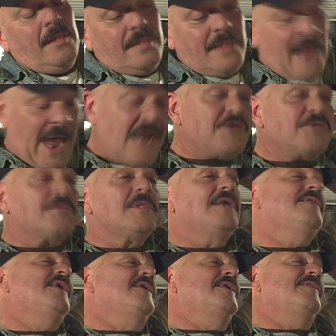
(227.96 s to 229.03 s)
They actually
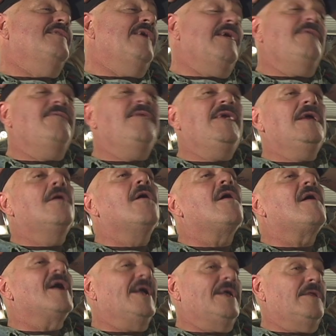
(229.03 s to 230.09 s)
did a TV
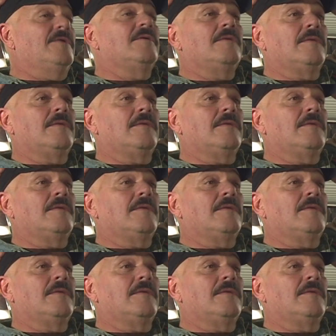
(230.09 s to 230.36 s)
guide.